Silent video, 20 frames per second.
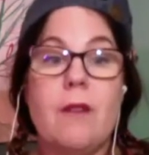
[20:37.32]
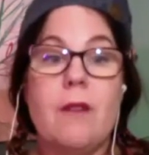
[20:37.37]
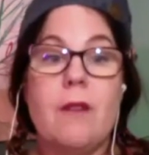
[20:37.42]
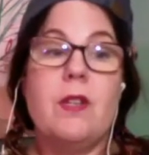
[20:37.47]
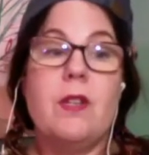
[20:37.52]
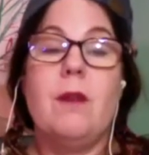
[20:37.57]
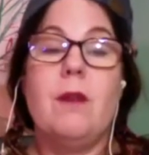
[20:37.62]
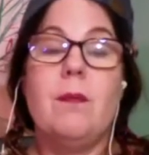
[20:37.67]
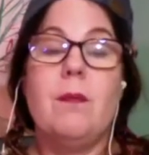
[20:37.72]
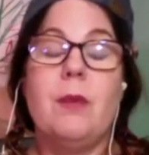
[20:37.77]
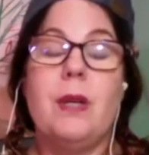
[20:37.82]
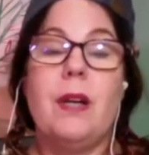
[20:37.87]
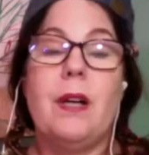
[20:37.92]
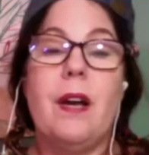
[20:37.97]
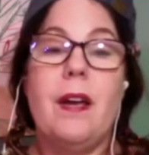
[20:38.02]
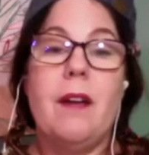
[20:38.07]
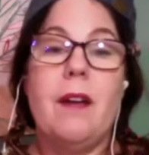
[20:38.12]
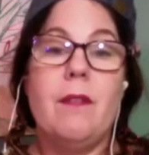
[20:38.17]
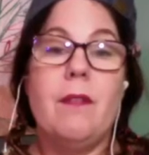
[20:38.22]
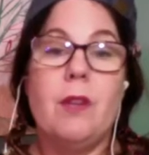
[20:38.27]
done, but
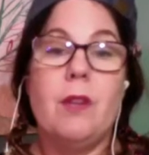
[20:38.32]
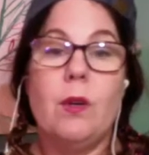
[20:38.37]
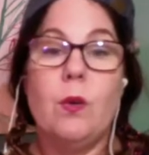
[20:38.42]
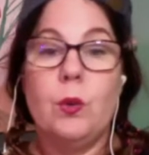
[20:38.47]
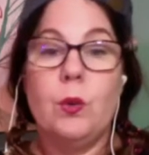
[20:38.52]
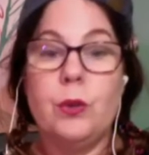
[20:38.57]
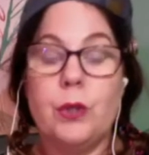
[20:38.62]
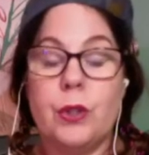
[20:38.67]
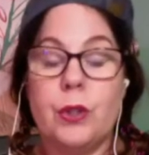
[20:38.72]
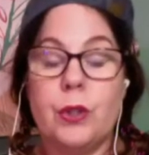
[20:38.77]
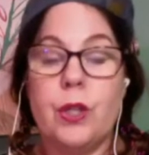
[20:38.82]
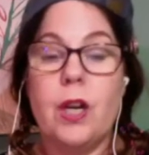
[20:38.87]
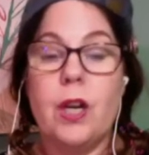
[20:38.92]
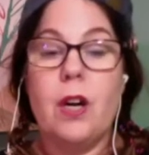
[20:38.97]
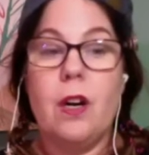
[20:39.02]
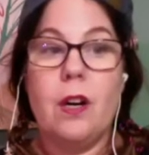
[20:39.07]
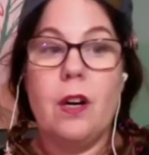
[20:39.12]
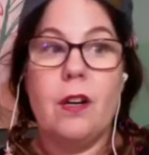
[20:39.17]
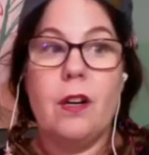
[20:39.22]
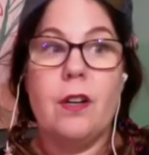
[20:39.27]
I have an older
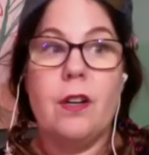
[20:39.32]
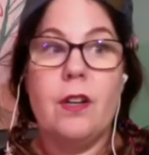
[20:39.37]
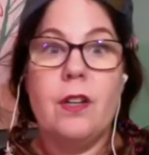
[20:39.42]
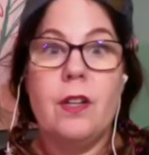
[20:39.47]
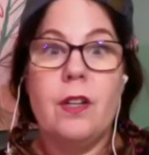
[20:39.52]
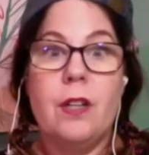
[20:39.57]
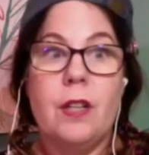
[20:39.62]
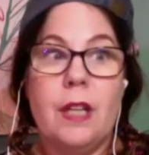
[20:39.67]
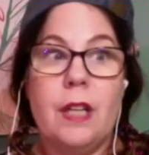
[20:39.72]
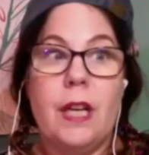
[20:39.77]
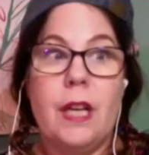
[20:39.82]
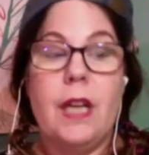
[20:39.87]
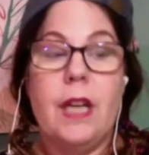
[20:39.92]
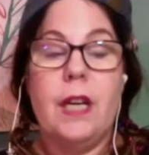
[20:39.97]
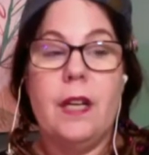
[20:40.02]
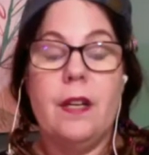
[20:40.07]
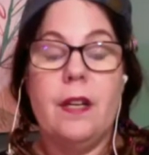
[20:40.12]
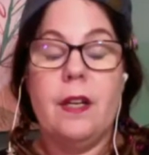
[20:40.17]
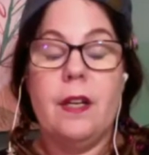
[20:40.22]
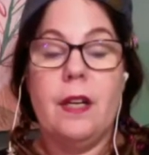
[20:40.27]
car
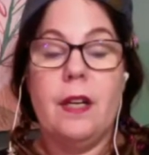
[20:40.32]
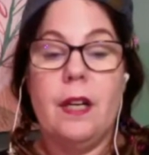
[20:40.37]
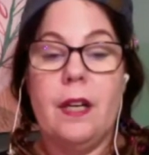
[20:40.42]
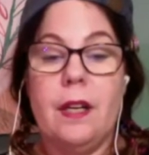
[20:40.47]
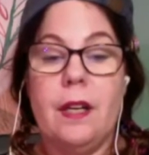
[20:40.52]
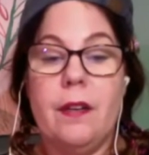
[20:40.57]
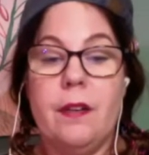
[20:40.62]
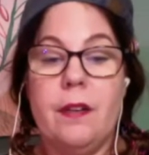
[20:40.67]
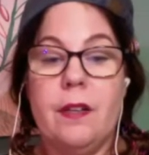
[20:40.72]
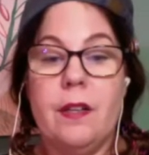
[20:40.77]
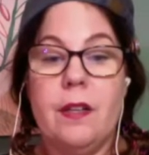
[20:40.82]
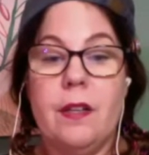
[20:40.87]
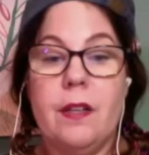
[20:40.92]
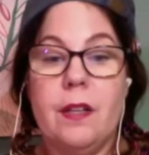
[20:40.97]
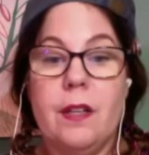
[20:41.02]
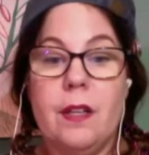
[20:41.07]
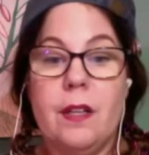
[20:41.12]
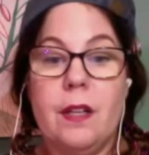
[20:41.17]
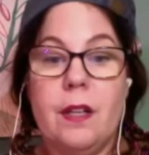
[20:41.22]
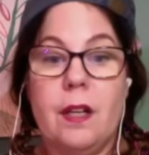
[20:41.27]
and I
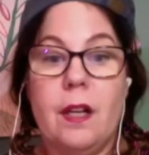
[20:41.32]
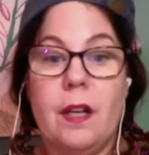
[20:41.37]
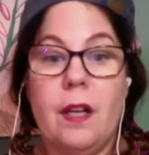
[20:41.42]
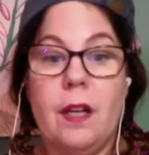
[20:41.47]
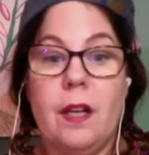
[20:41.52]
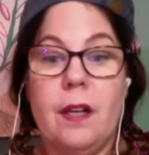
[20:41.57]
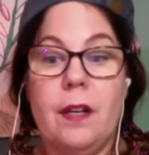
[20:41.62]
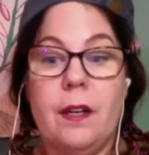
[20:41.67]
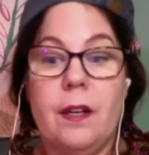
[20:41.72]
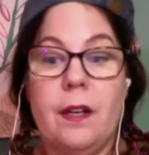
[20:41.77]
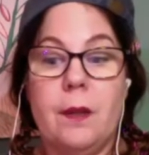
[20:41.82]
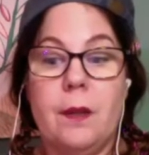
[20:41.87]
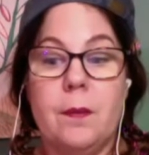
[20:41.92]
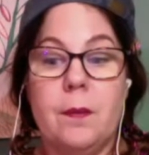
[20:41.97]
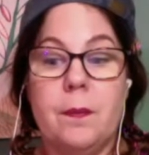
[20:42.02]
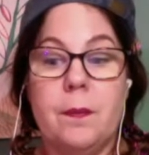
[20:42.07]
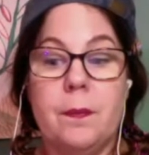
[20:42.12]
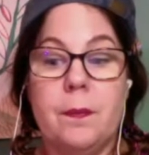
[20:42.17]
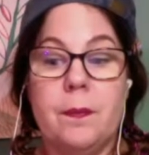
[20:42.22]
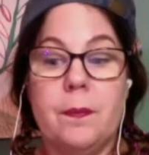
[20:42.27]

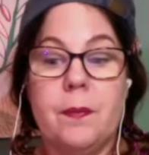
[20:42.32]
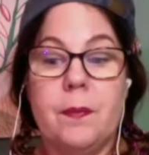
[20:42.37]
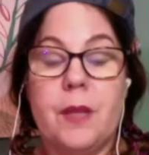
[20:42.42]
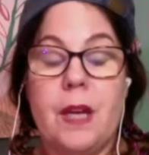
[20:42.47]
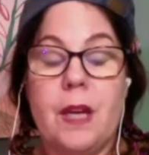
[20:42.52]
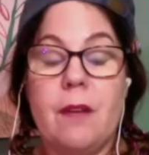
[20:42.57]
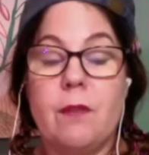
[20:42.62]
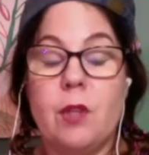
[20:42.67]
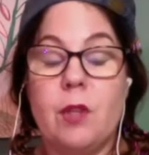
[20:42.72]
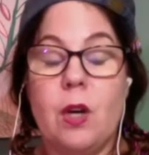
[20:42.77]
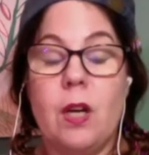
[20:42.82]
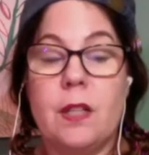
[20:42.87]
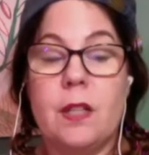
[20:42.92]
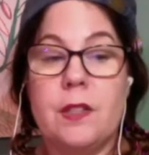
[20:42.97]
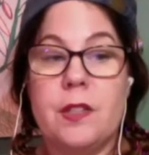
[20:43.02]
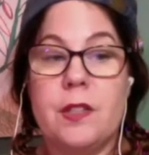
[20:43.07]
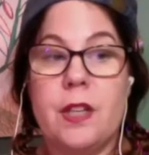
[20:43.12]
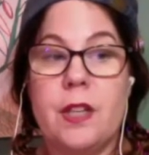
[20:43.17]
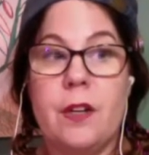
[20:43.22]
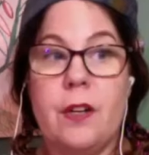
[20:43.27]
have
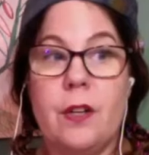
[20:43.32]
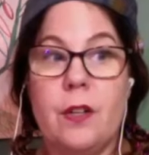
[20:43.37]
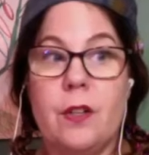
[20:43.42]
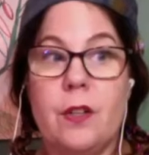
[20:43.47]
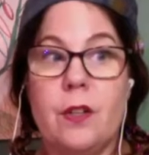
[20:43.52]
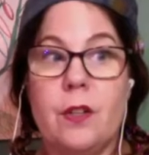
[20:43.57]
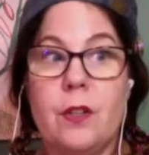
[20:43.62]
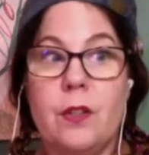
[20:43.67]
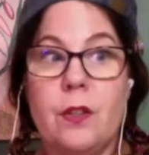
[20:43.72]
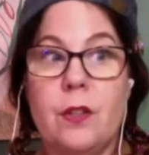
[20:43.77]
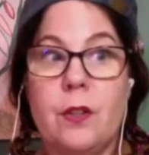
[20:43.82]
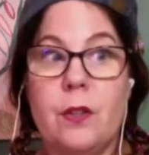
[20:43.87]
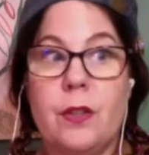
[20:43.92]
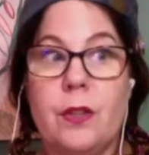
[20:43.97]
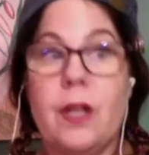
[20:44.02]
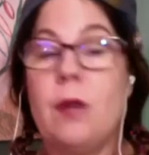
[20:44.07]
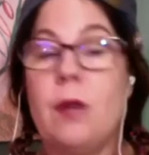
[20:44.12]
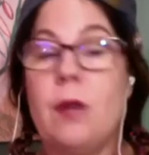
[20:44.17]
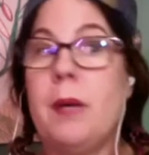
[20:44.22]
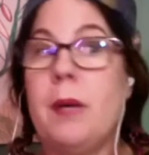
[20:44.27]
dogs
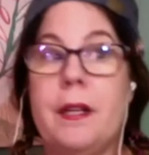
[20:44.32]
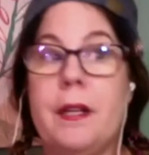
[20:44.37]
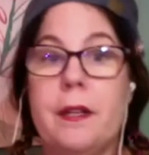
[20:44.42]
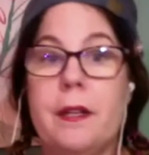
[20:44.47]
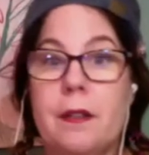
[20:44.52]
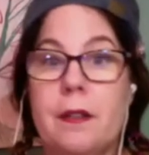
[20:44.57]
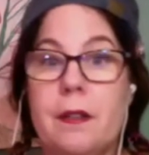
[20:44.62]
that'll bite.